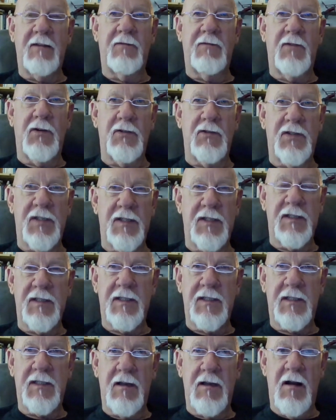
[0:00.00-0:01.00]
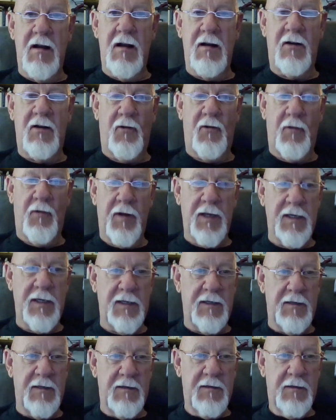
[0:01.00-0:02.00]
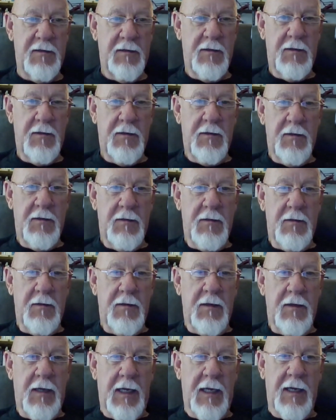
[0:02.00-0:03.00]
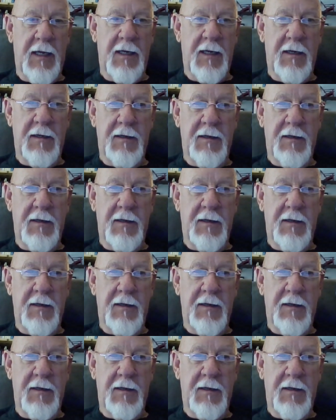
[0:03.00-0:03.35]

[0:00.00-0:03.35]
I hope so. Dominance, rule